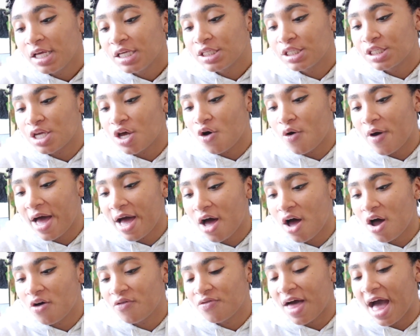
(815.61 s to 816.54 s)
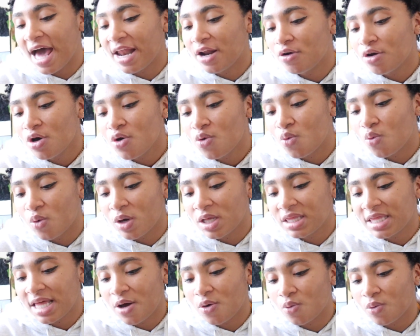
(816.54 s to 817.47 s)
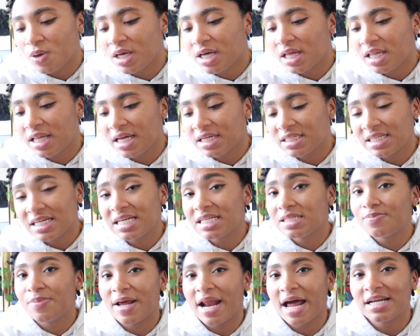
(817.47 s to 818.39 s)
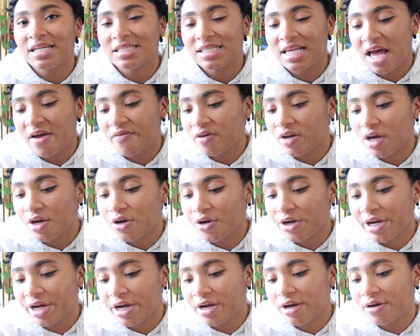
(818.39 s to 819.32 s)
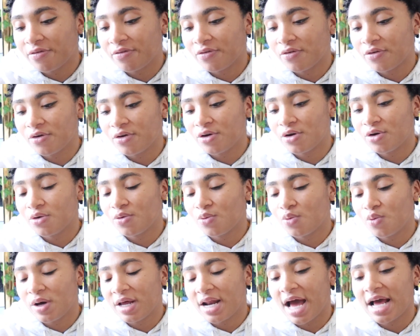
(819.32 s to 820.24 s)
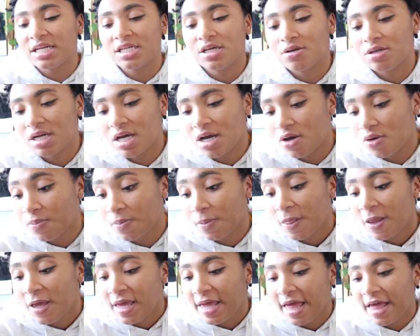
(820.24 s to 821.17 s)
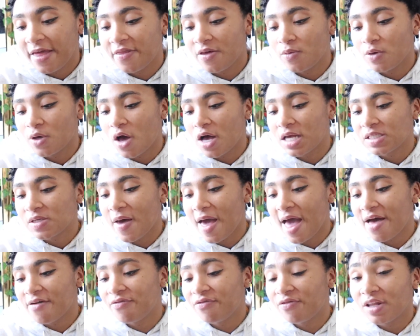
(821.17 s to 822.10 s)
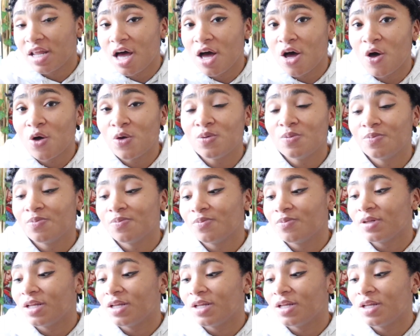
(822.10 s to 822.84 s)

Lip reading: So health, I don't know what that We Collect is, but I just have it under there for what I don't know. And then we also have Flow.